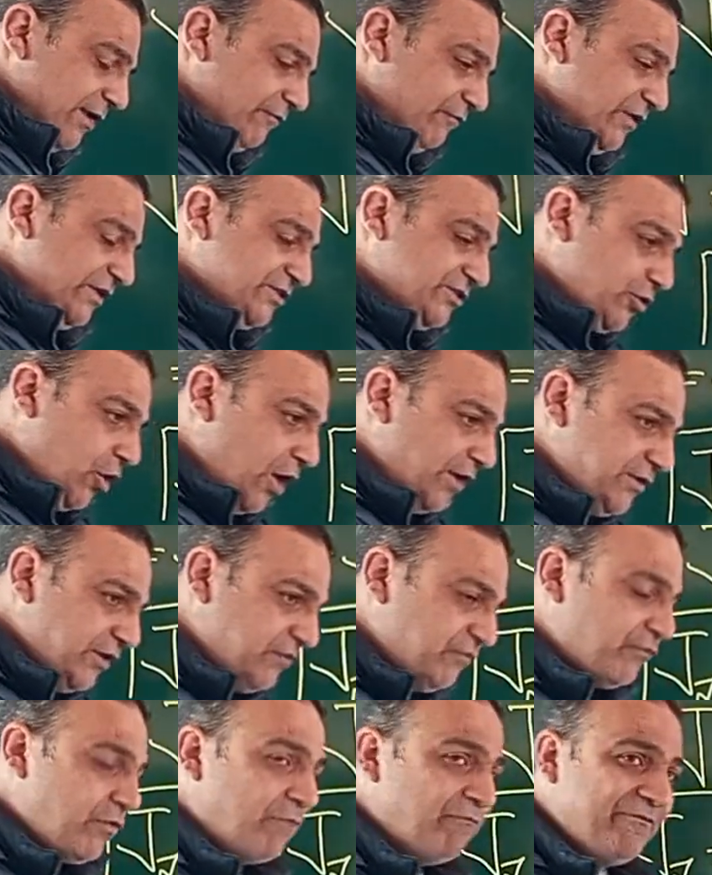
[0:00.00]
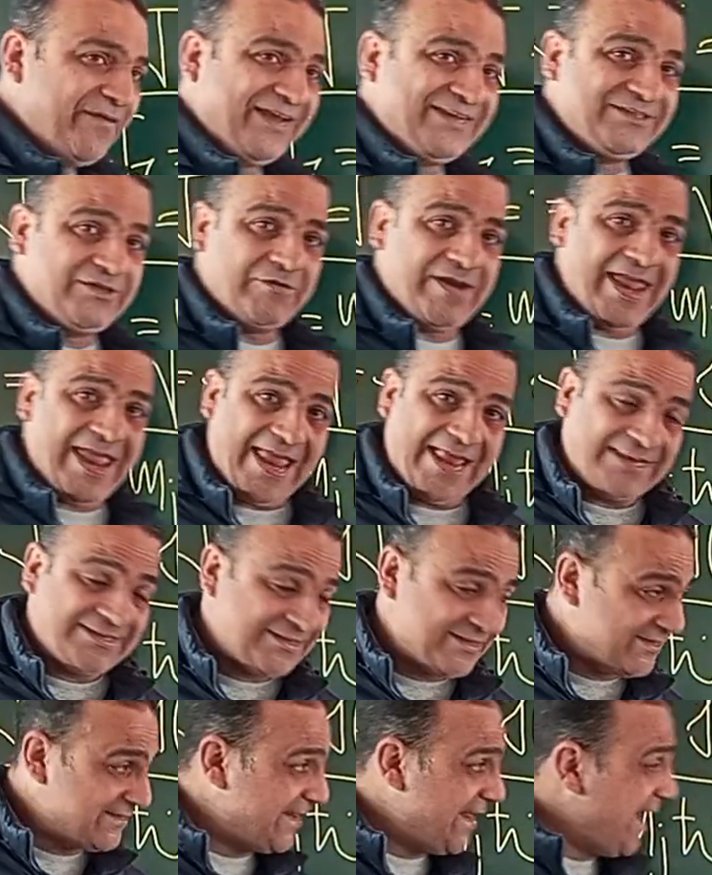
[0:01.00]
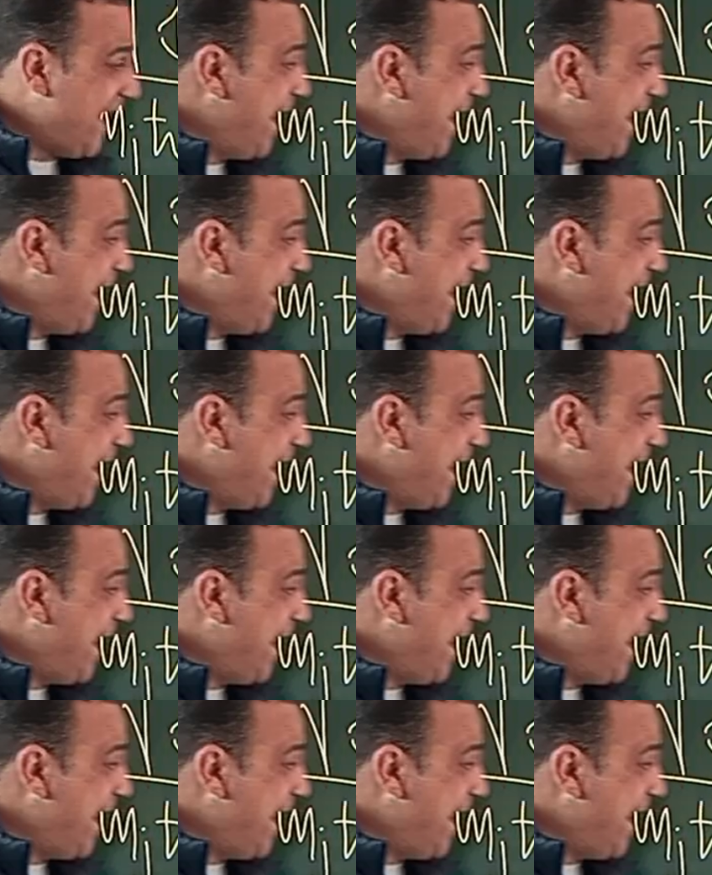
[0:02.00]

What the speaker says: we started from vector s,